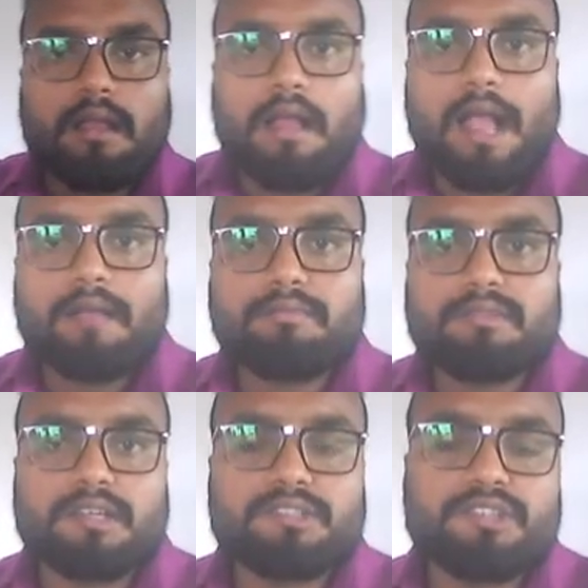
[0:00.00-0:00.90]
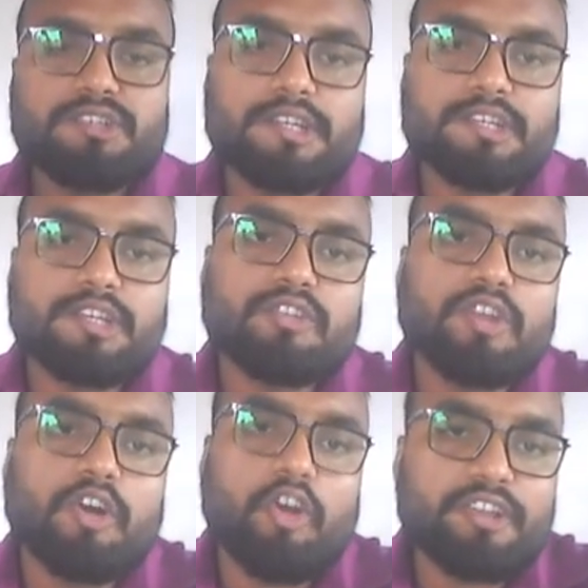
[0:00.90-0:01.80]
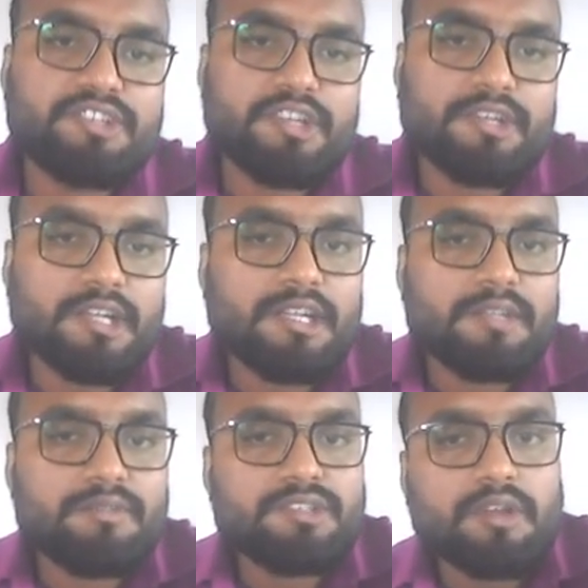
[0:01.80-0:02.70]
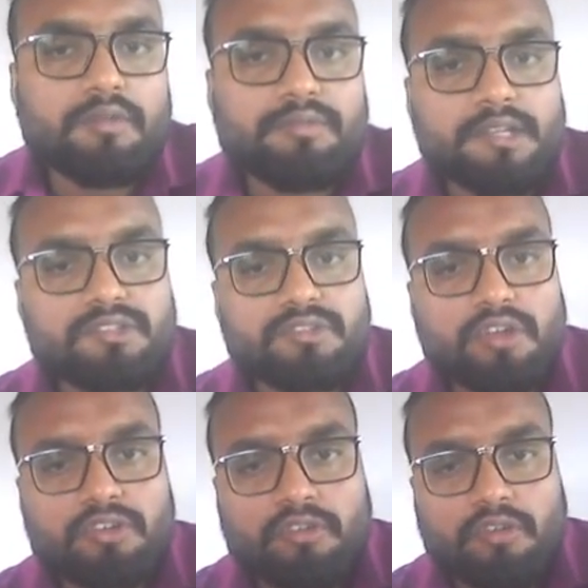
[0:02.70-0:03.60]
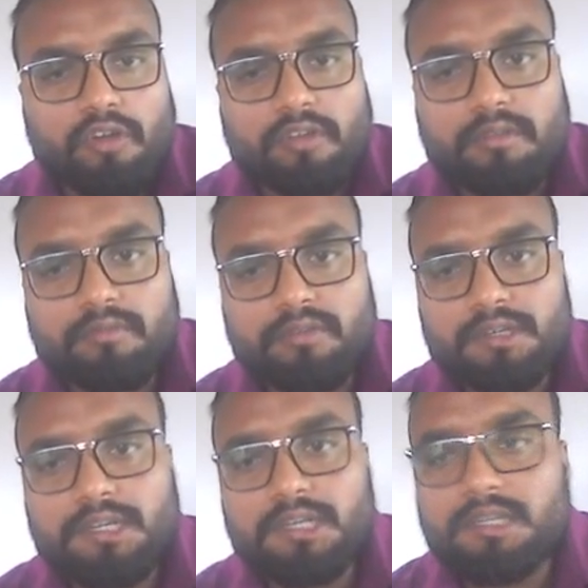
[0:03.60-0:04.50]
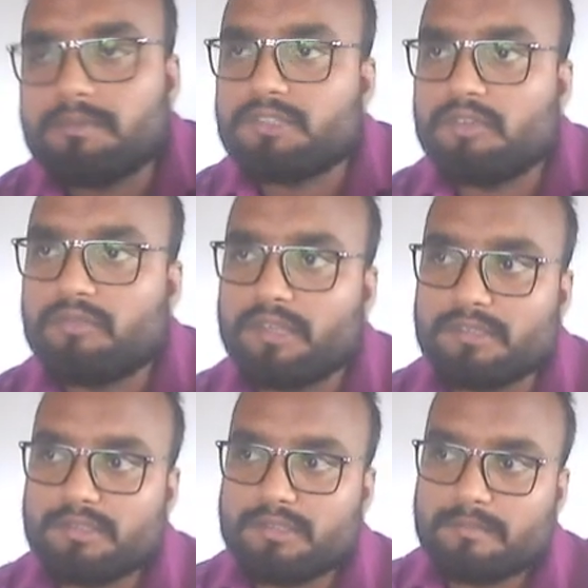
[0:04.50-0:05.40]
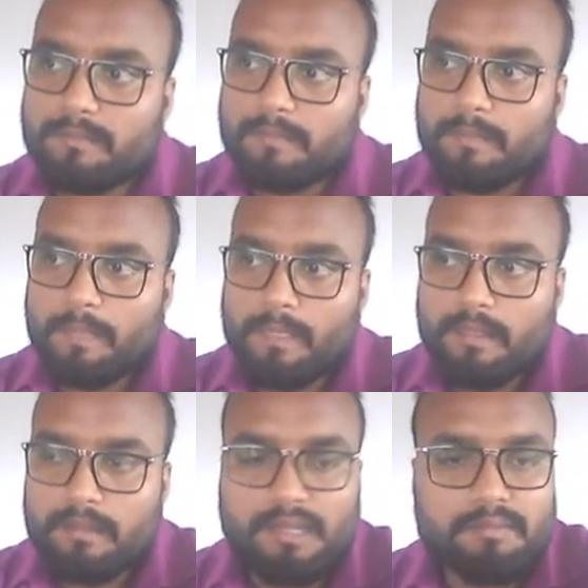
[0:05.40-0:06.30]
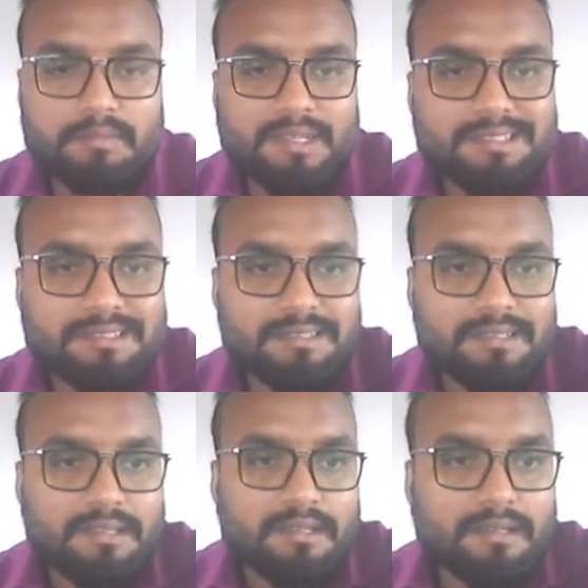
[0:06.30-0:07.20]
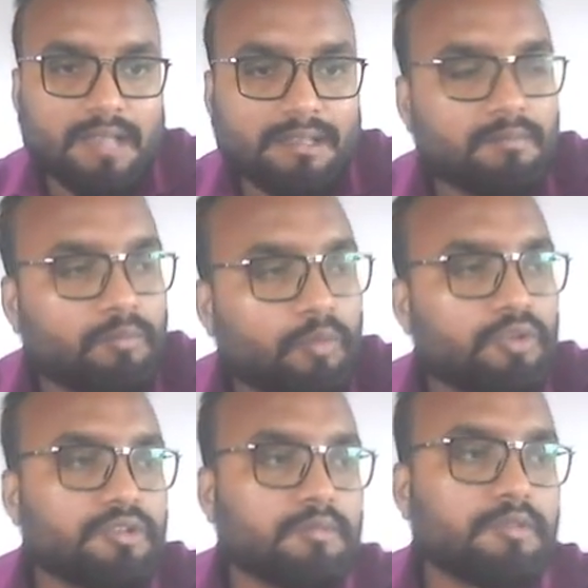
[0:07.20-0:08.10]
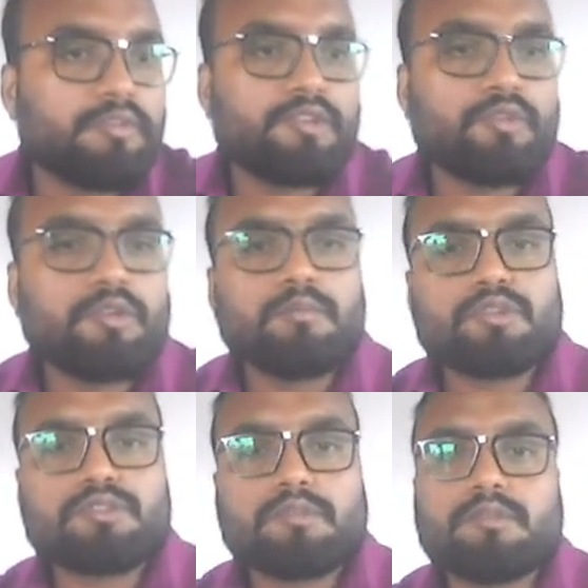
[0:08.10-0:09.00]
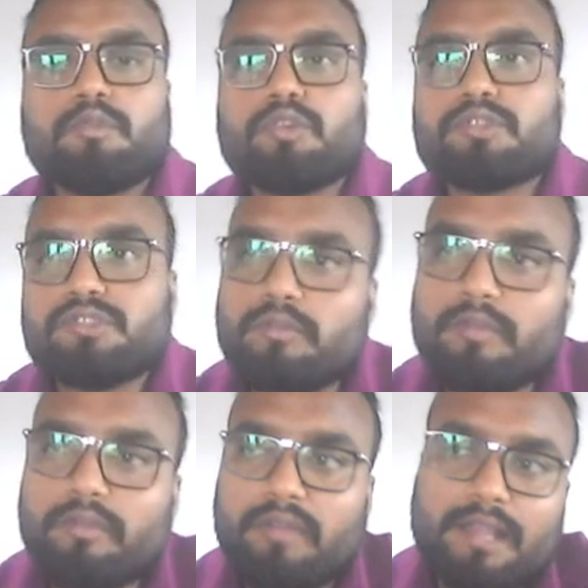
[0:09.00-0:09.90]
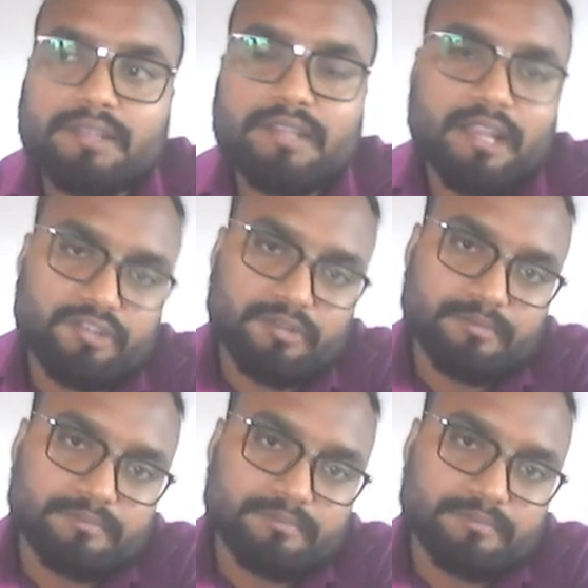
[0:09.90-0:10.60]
I have concentrated on the horizontal division of tense, not on the vertical division of tense. It means that in most of the video, in most of the books, you will find that